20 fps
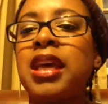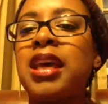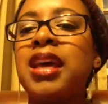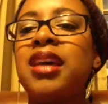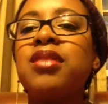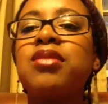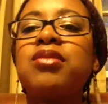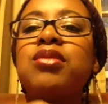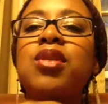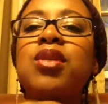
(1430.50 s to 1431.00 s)
I
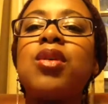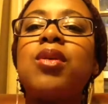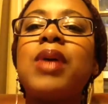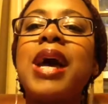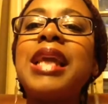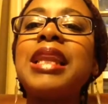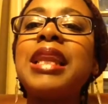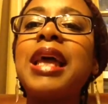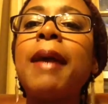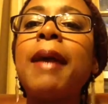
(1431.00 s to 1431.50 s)
don't know.
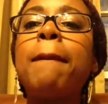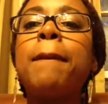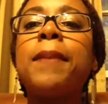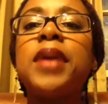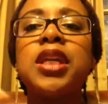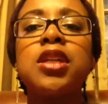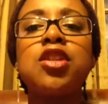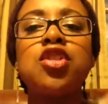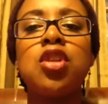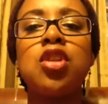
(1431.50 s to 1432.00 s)
I like
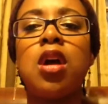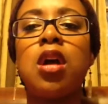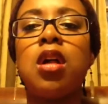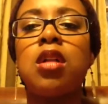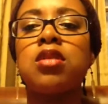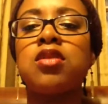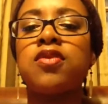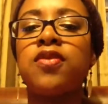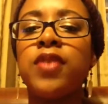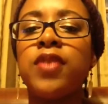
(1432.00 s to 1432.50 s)
big
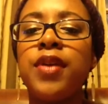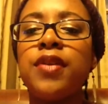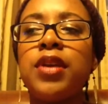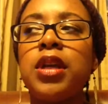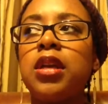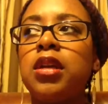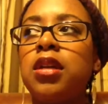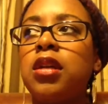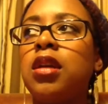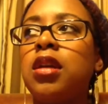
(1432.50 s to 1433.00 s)
shawls.
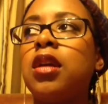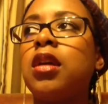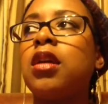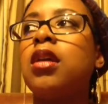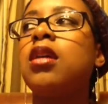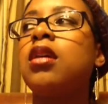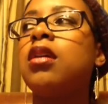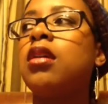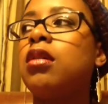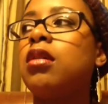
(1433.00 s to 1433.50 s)
Very
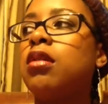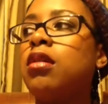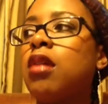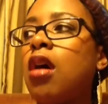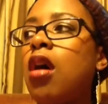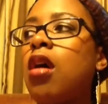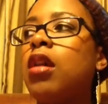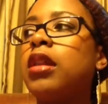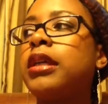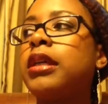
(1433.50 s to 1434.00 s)

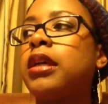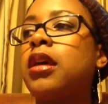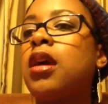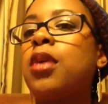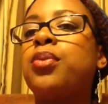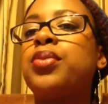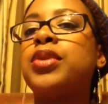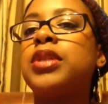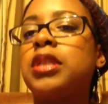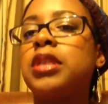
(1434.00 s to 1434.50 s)

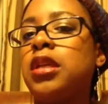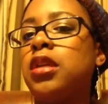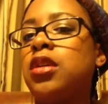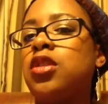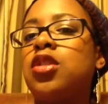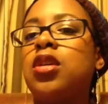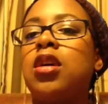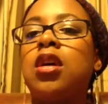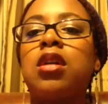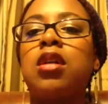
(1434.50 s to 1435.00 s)
all-encompassing
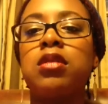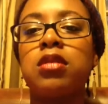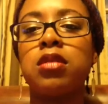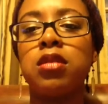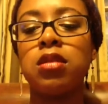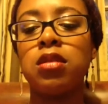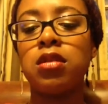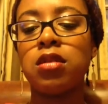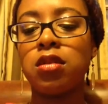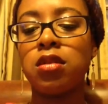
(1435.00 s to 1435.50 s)

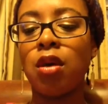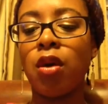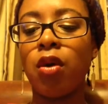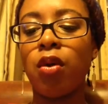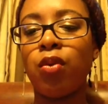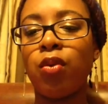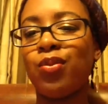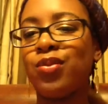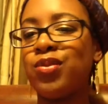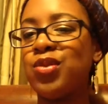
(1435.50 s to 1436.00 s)
shawls.
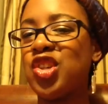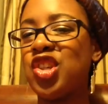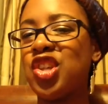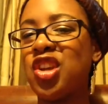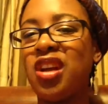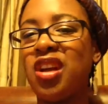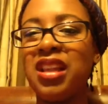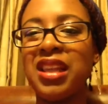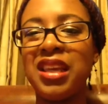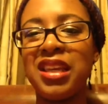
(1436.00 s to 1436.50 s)
So,
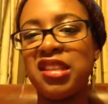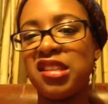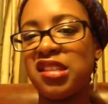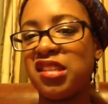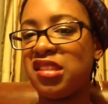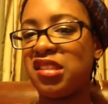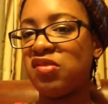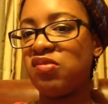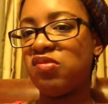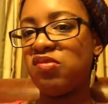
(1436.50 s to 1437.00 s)

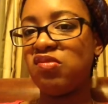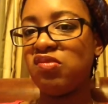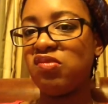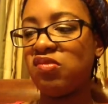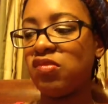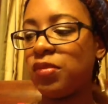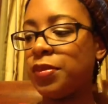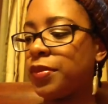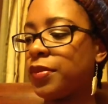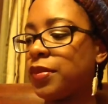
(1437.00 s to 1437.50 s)
shawlette.
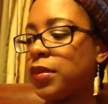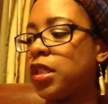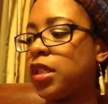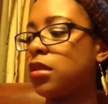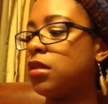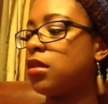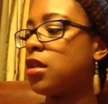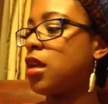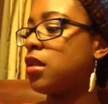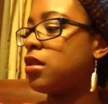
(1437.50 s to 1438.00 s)

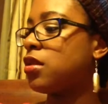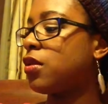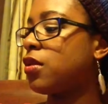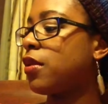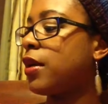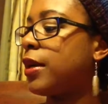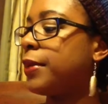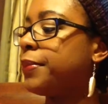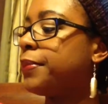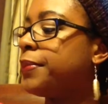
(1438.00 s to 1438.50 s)
Not so
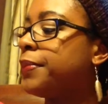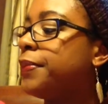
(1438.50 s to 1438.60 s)
great.